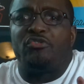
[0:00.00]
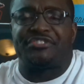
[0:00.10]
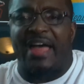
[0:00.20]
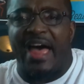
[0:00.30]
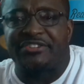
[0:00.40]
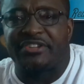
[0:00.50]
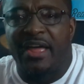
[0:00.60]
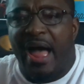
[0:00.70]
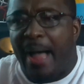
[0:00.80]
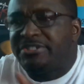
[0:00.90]
sides.
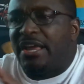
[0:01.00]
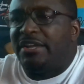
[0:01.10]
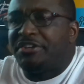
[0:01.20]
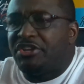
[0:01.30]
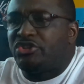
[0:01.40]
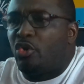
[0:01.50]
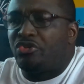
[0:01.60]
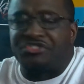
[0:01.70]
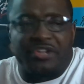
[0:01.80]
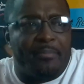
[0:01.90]
I'm telling this daughter
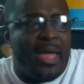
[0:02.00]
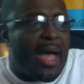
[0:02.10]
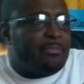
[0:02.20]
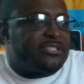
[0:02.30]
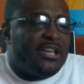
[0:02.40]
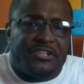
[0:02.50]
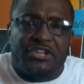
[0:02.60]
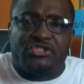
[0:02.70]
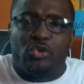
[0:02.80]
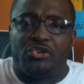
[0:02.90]
something, I'm telling this
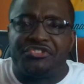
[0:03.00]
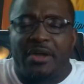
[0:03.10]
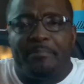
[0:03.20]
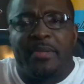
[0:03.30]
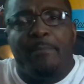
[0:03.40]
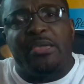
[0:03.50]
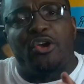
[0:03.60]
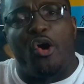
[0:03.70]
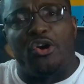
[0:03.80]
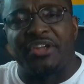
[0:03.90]
daughter something
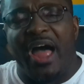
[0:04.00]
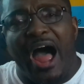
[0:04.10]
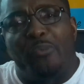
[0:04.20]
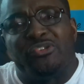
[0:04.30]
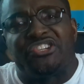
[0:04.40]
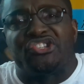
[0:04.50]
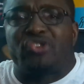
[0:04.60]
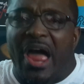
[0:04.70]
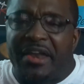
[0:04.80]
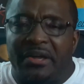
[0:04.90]
because I was just
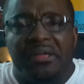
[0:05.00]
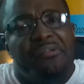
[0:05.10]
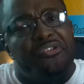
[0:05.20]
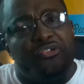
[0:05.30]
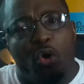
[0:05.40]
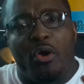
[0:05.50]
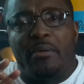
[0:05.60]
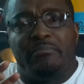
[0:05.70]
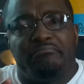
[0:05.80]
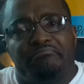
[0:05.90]
trying to,
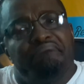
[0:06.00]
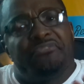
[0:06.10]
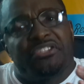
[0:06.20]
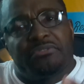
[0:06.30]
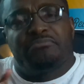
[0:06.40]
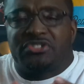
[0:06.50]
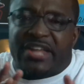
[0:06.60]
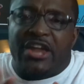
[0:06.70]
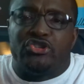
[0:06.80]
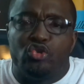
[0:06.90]

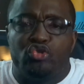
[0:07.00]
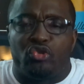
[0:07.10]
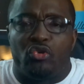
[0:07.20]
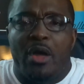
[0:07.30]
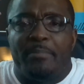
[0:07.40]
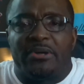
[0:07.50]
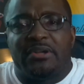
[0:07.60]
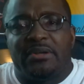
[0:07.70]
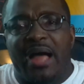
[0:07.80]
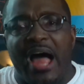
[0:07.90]
stay neutral, but
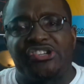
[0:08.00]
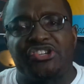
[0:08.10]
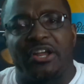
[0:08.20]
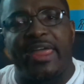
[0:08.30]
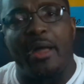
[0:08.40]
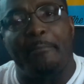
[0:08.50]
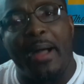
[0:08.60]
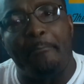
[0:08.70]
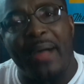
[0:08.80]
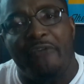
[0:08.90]
I should have kept my
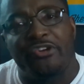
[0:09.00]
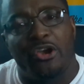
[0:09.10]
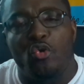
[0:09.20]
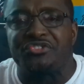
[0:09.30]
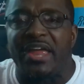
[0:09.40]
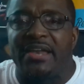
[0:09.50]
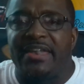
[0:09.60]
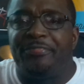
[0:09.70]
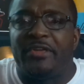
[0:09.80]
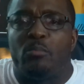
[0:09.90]
mouth closed and
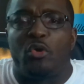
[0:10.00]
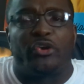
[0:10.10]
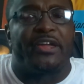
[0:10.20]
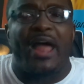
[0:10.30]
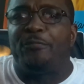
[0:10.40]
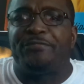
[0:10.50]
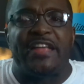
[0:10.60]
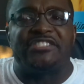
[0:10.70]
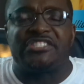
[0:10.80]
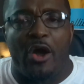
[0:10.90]
let them work it out
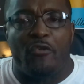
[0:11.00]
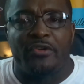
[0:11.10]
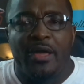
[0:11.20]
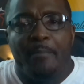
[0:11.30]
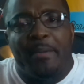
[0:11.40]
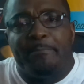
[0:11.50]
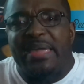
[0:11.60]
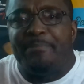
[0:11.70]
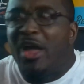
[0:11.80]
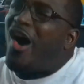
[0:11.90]
themselves. But
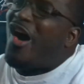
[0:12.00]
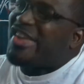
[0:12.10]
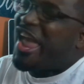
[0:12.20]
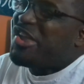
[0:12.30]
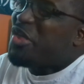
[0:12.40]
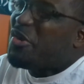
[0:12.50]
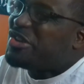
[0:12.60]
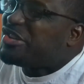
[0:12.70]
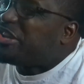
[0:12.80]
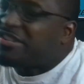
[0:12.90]
me, this
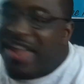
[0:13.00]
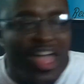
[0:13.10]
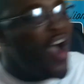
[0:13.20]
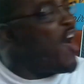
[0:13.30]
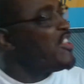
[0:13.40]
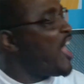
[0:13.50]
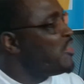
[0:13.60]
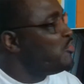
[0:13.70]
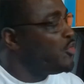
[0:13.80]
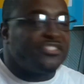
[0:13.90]
and this and that,
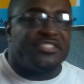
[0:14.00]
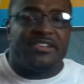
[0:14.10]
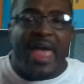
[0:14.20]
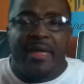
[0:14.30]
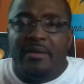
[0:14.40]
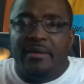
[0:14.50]
this and that.